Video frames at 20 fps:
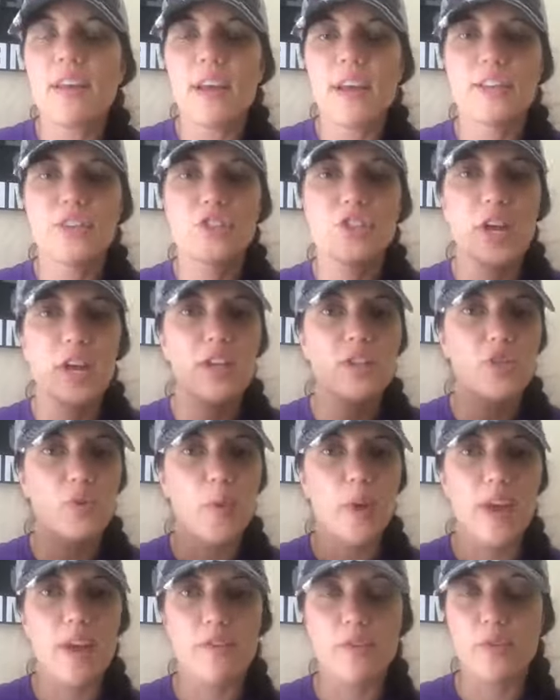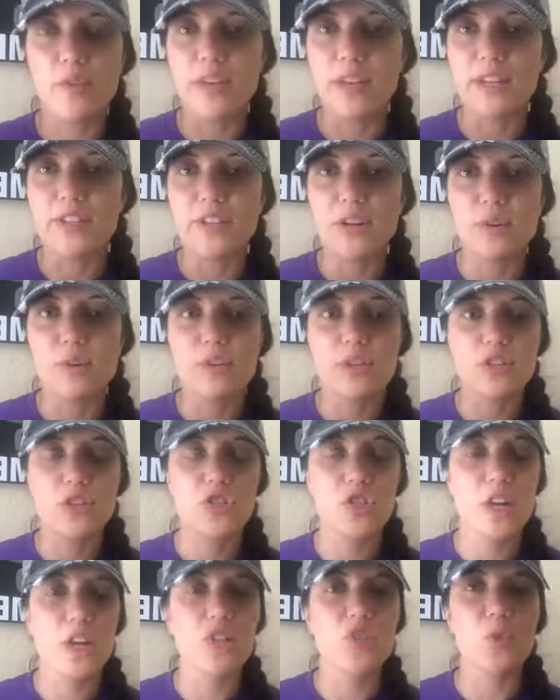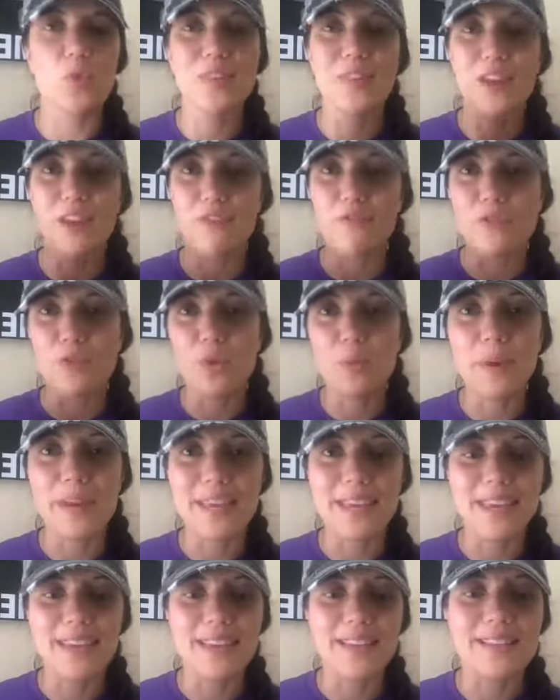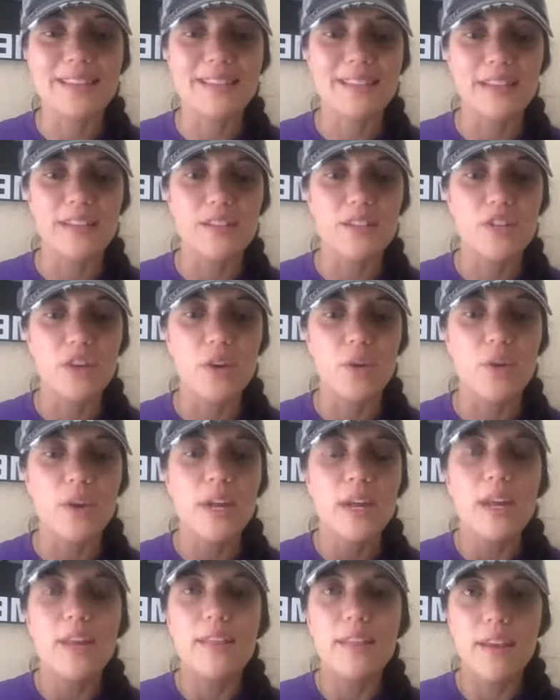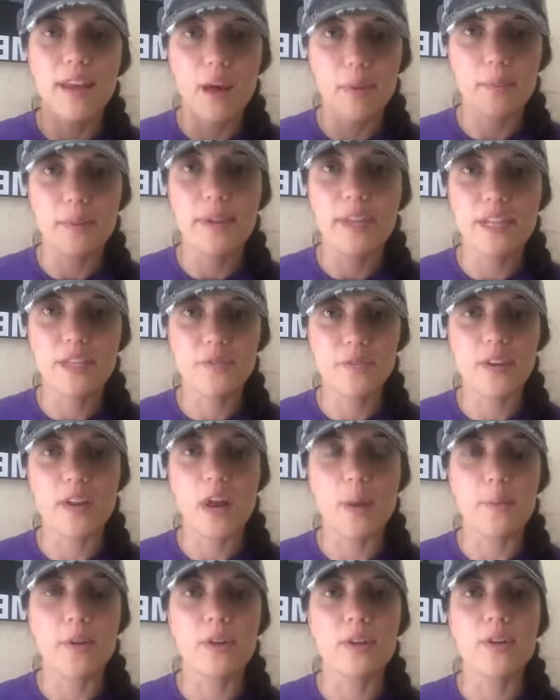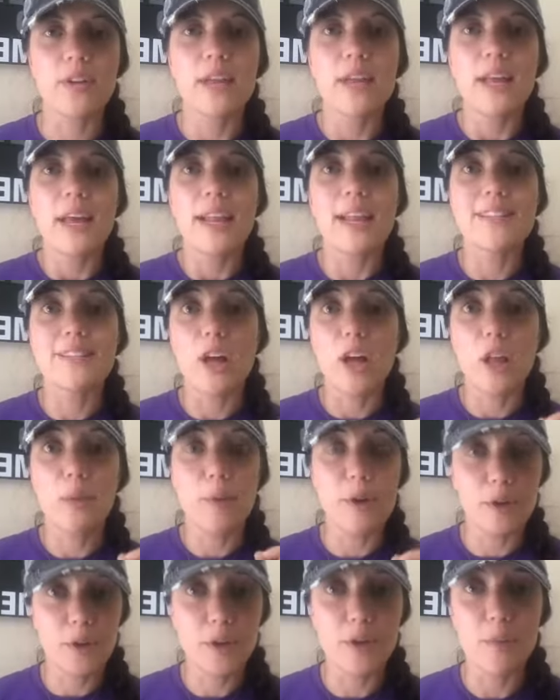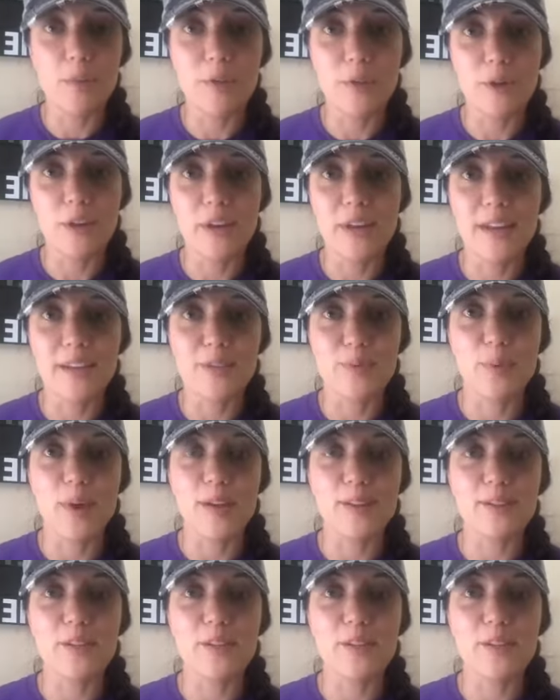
It's changed the way I view ketones. It's changed the way that I fuel my kids. And so the company is phenomenal. And it's all about community as well.